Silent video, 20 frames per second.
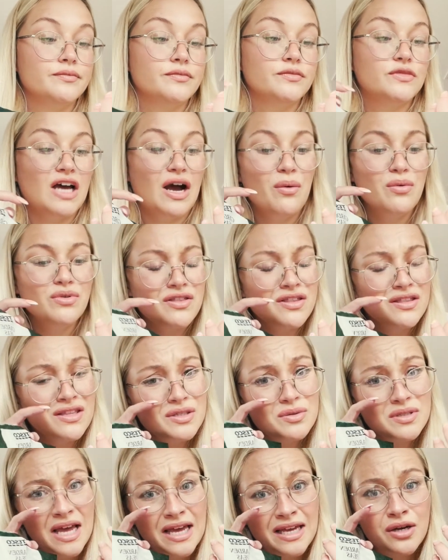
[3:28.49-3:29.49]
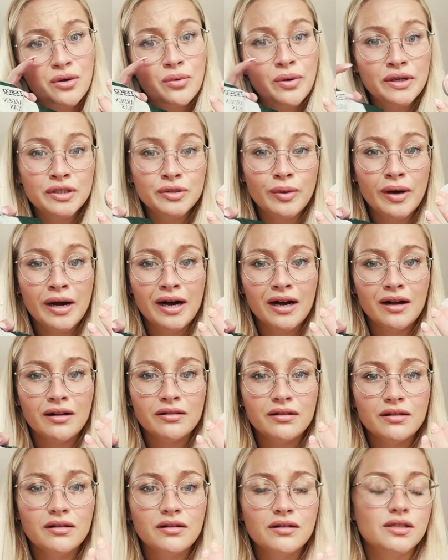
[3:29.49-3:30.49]
I think this was 8 quid as well.
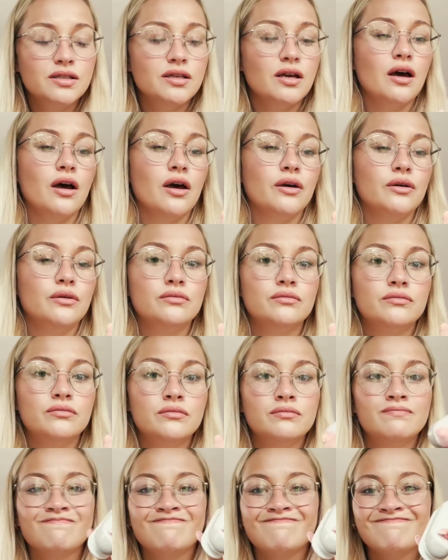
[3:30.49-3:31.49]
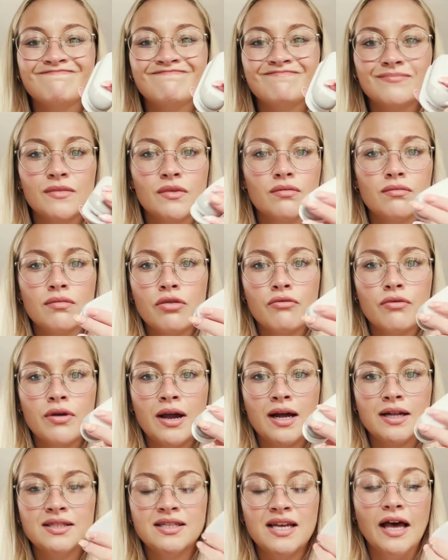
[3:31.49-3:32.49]
So, 3
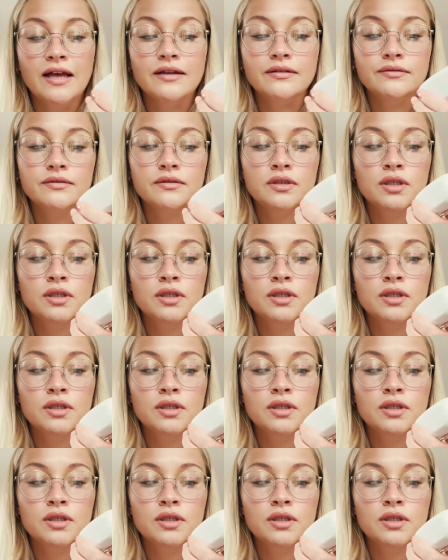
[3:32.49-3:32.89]
out of 10.